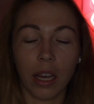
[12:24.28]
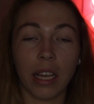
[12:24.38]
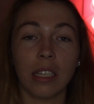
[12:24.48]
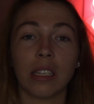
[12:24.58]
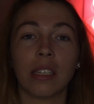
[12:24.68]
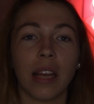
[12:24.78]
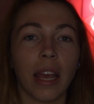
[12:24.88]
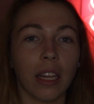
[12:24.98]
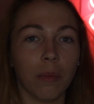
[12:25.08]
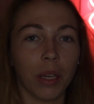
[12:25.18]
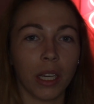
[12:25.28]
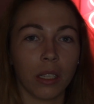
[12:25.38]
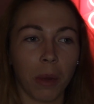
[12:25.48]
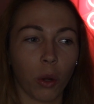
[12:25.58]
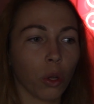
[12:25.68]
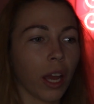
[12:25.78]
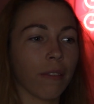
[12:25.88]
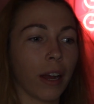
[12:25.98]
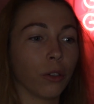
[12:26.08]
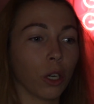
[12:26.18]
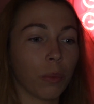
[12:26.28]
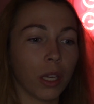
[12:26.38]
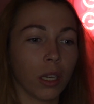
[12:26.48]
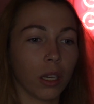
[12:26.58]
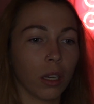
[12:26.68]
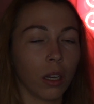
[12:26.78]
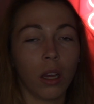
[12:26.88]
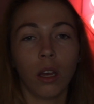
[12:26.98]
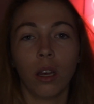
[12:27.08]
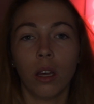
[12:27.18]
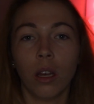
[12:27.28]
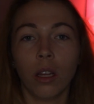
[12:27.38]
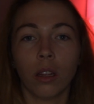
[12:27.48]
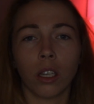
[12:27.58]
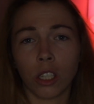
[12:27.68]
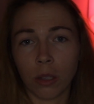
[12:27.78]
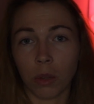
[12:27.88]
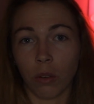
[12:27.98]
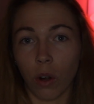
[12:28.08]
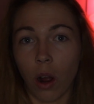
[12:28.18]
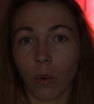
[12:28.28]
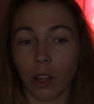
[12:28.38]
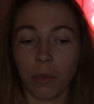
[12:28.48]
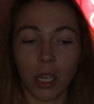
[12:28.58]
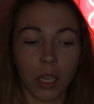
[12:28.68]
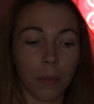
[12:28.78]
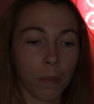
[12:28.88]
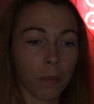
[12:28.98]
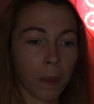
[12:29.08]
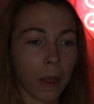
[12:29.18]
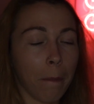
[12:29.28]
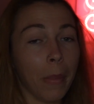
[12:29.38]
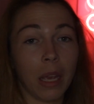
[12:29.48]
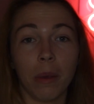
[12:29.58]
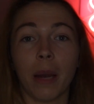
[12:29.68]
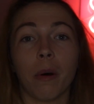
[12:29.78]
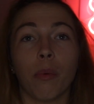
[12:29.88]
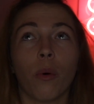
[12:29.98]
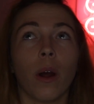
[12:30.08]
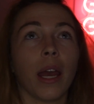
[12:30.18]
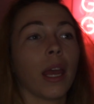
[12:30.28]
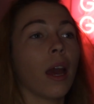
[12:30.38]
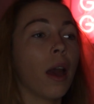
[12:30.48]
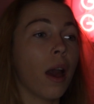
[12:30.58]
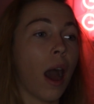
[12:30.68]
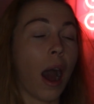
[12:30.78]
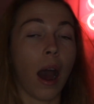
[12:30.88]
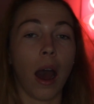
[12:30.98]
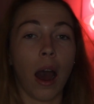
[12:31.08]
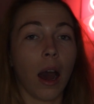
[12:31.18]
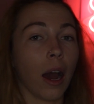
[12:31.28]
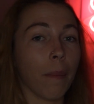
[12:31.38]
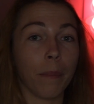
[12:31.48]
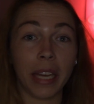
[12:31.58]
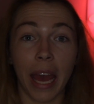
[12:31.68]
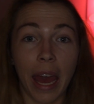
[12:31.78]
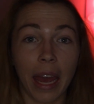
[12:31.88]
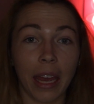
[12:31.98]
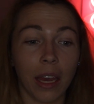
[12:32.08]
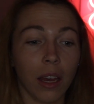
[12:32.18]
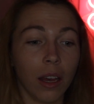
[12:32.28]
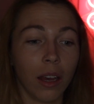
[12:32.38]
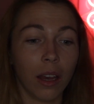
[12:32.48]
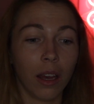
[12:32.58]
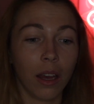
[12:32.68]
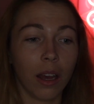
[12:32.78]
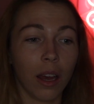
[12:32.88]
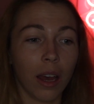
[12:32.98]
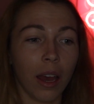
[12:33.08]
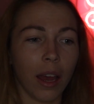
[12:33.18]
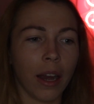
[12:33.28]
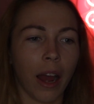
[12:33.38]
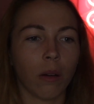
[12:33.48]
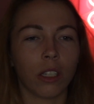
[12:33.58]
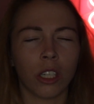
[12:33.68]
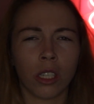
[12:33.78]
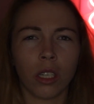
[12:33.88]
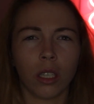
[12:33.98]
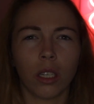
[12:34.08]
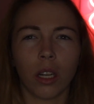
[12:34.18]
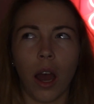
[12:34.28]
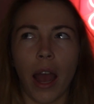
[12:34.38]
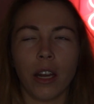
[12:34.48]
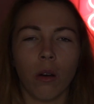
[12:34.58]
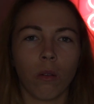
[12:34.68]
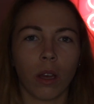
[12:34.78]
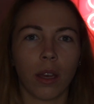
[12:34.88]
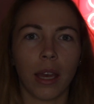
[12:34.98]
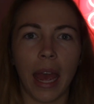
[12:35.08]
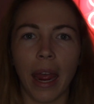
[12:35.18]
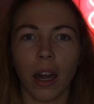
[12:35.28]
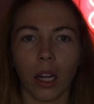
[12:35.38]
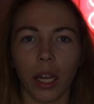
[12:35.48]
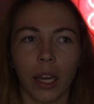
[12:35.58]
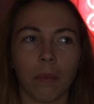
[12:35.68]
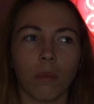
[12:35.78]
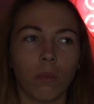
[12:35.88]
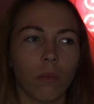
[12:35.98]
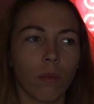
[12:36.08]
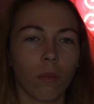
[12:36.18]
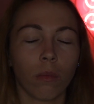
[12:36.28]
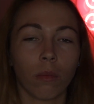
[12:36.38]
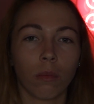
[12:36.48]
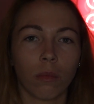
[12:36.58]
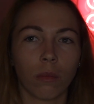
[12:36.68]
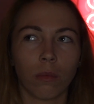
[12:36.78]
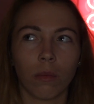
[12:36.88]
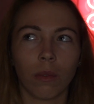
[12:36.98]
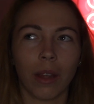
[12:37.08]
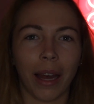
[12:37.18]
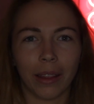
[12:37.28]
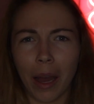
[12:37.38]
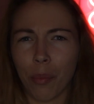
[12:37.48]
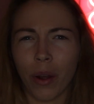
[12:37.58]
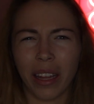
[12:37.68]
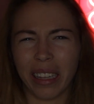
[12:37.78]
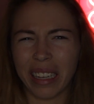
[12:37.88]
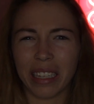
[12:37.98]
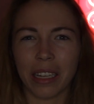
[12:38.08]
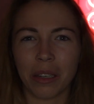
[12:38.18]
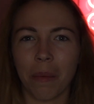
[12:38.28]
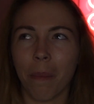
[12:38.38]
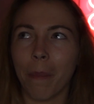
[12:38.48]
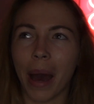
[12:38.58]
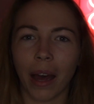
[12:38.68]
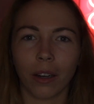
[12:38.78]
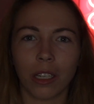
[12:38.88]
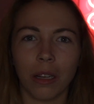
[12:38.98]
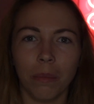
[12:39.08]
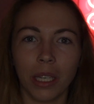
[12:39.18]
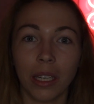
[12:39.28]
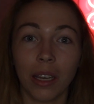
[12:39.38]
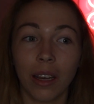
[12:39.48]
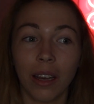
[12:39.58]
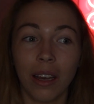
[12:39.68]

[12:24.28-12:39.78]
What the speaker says: insane, because my whole life I grew up thinking there's something wrong with me, maybe I'm a boy, I'm gay, and now it's just, I don't care. Like, I'm at that point, like, it doesn't matter to me,